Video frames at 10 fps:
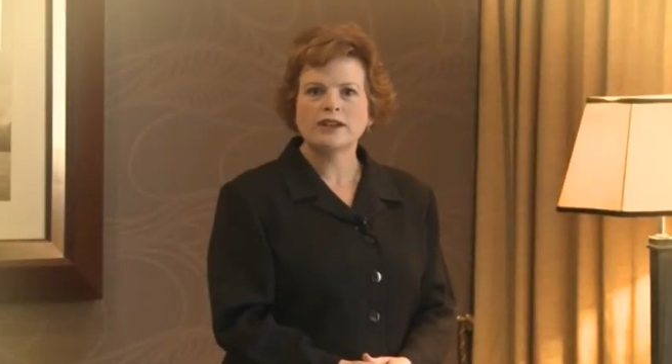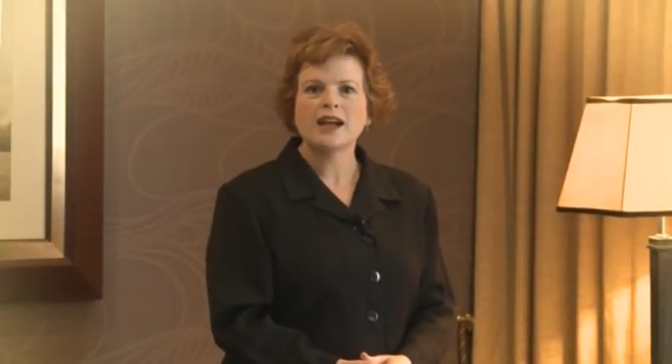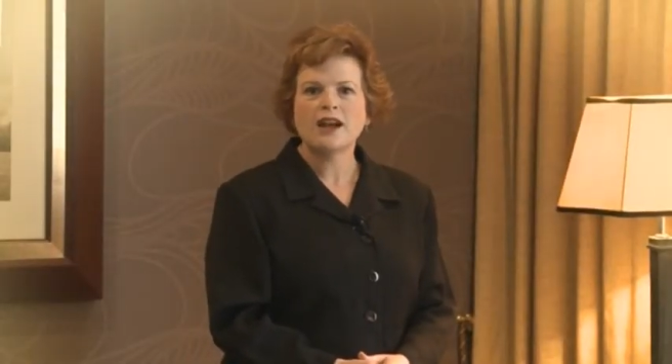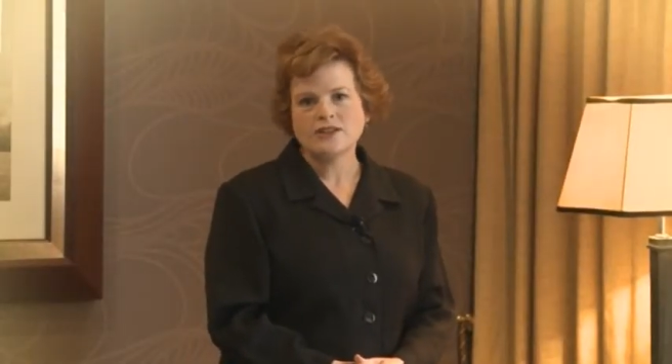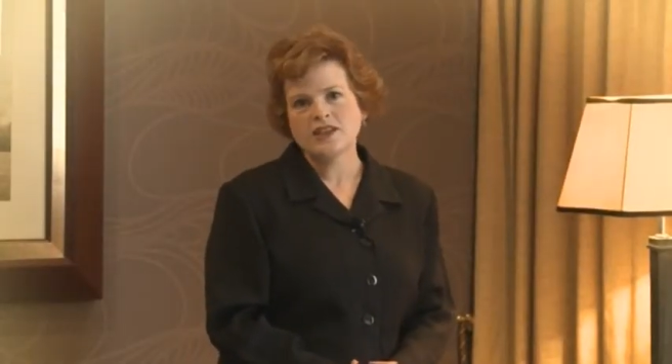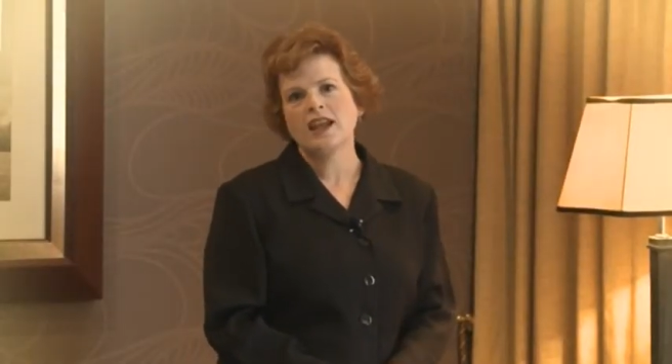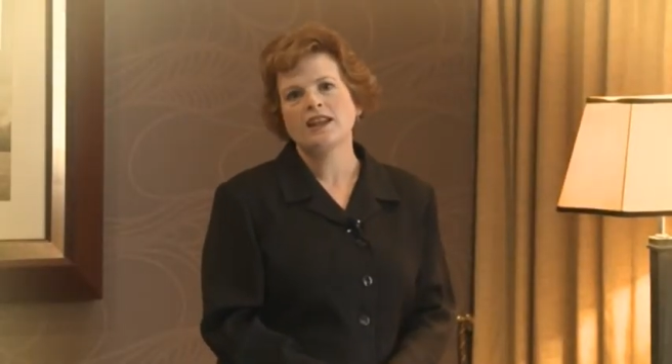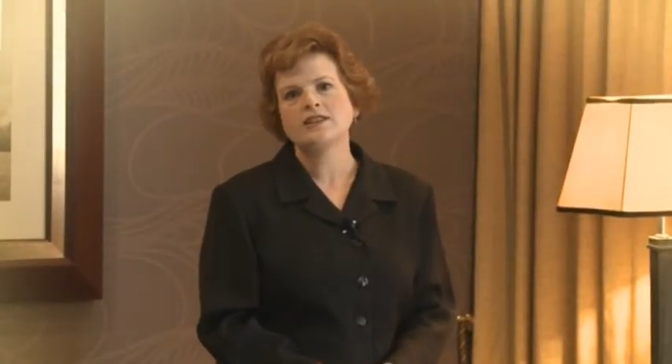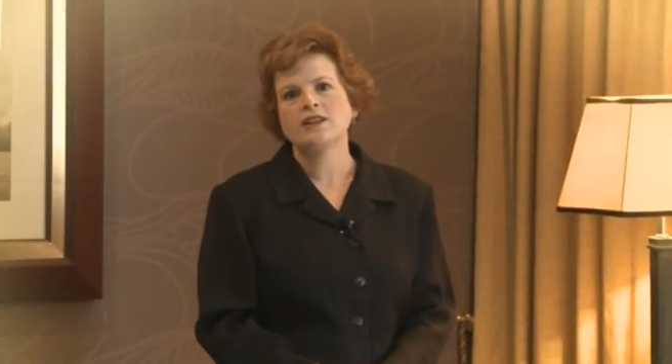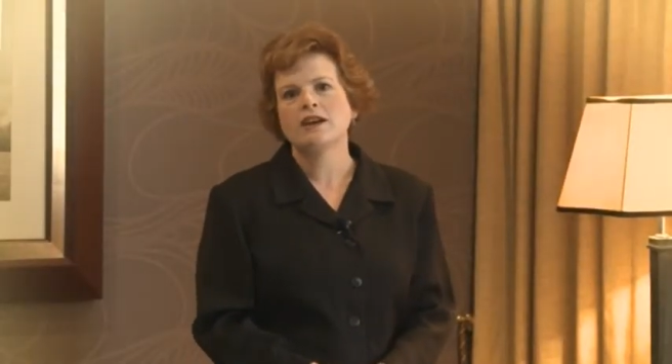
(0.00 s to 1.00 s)
Gauteng
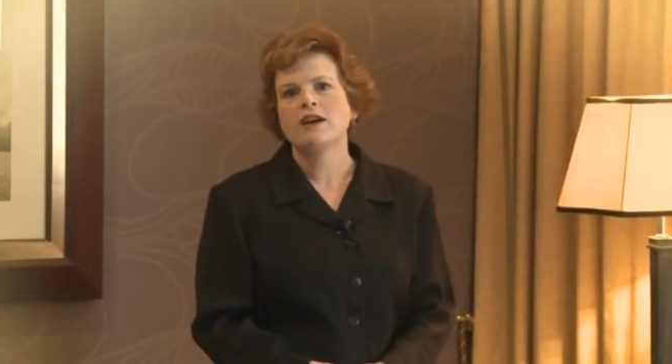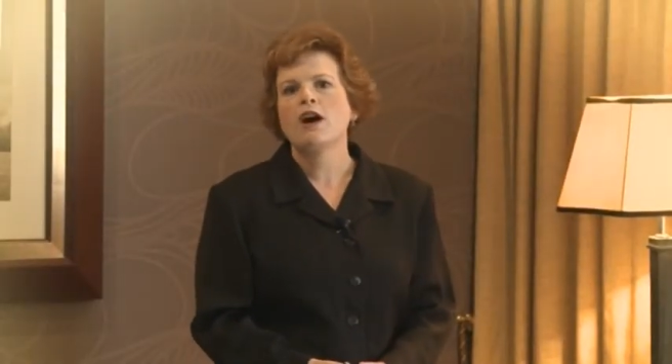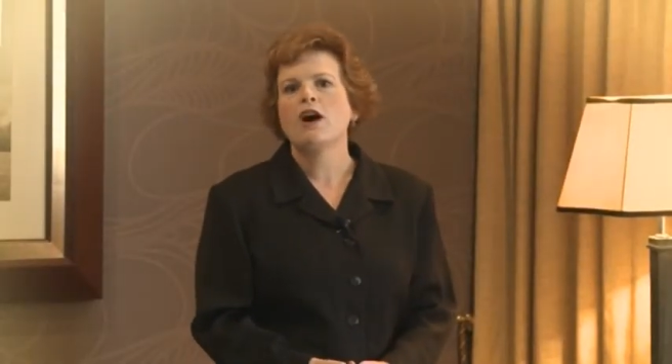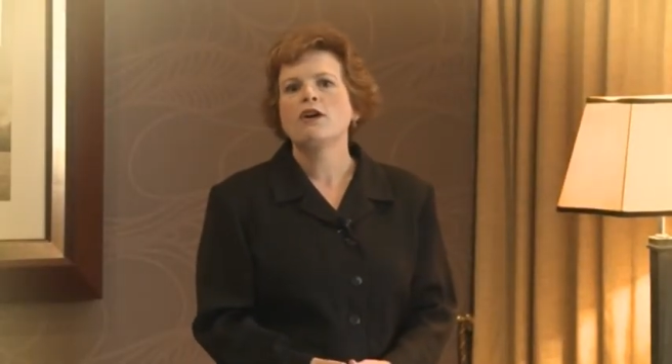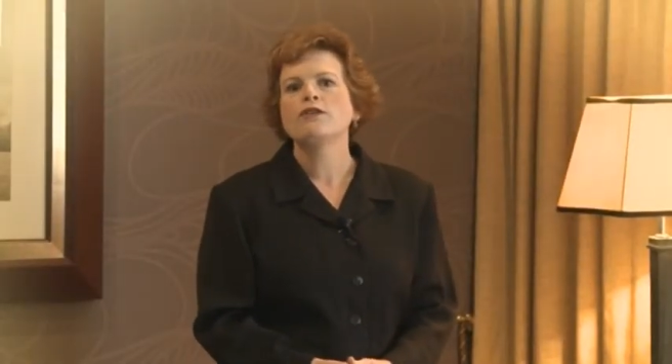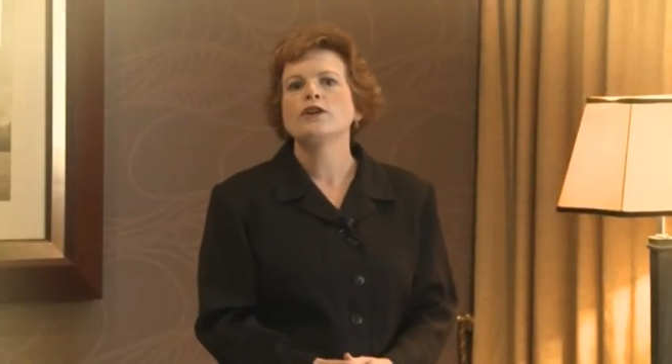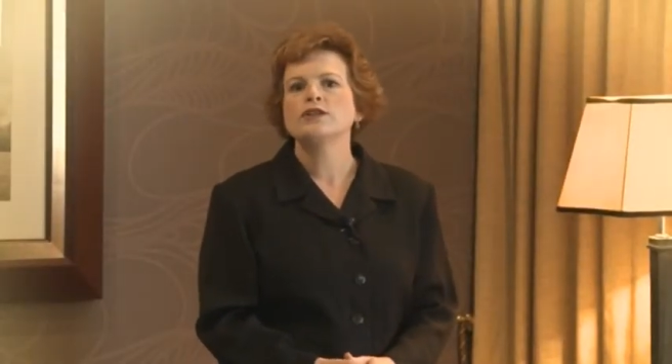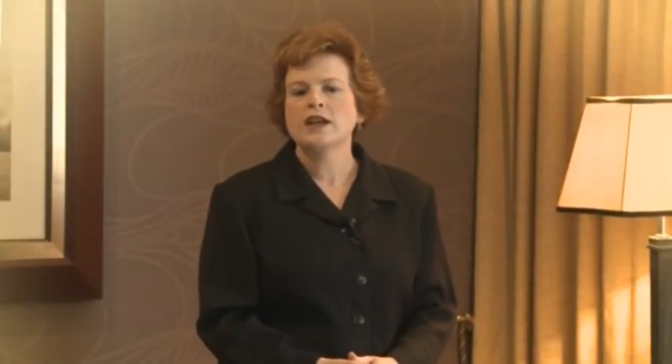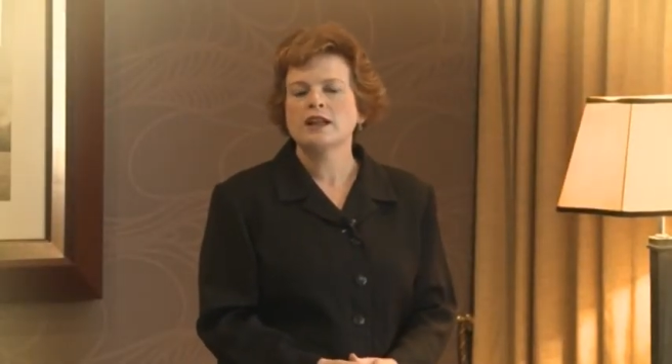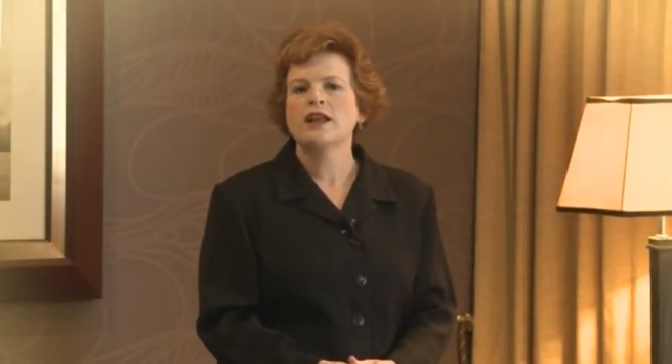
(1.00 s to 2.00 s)
editor of
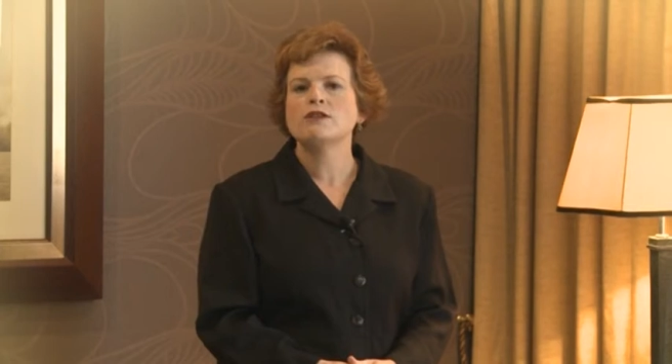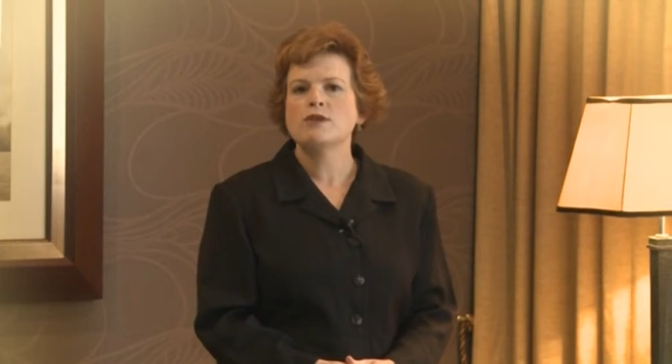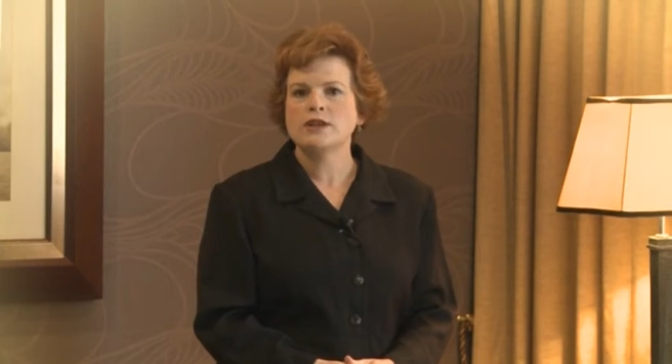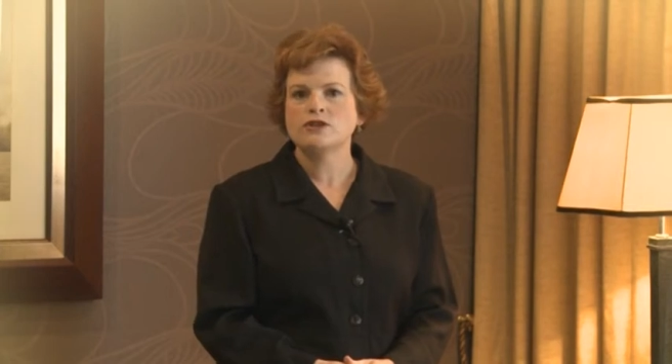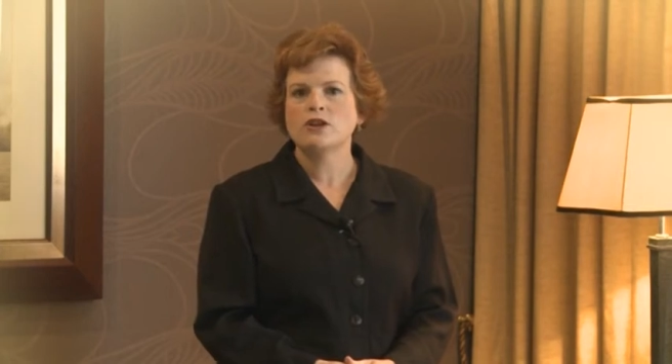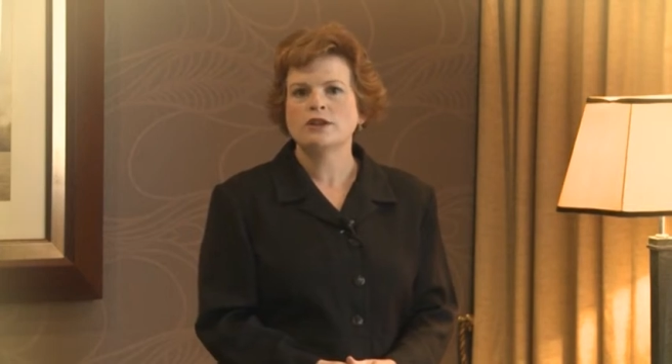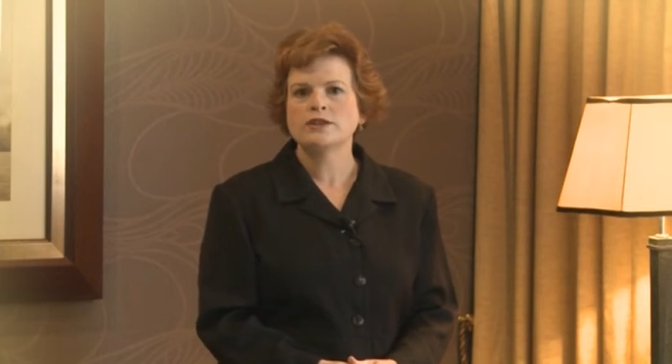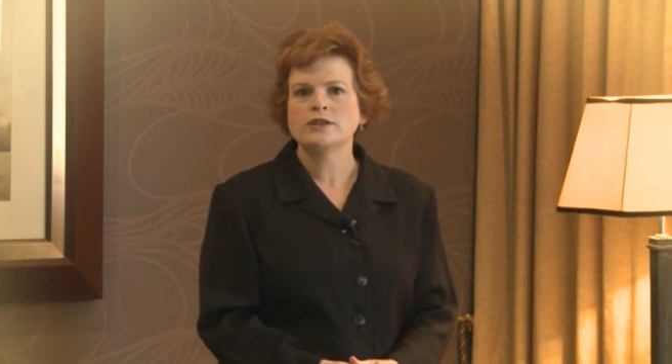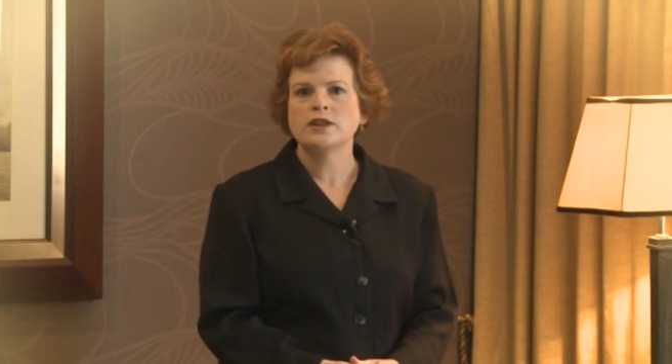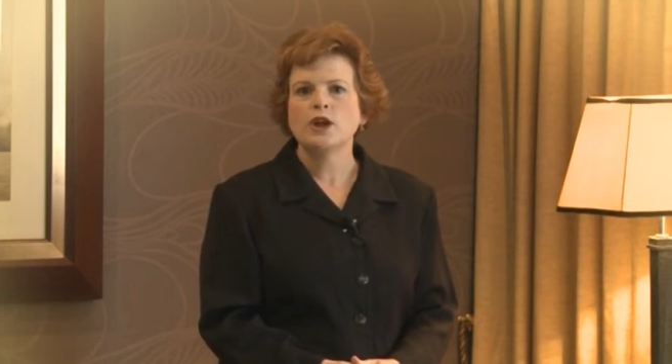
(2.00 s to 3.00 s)
Hotel and
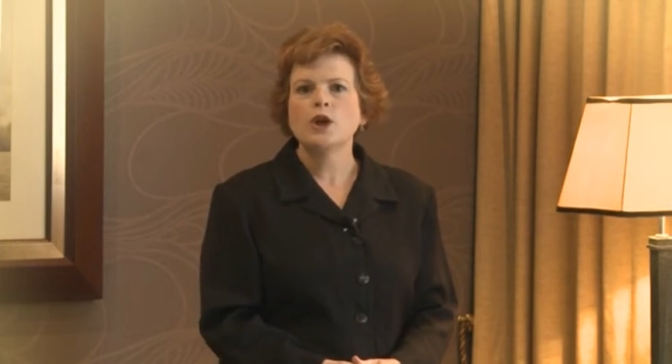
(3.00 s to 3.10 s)
Restaurant.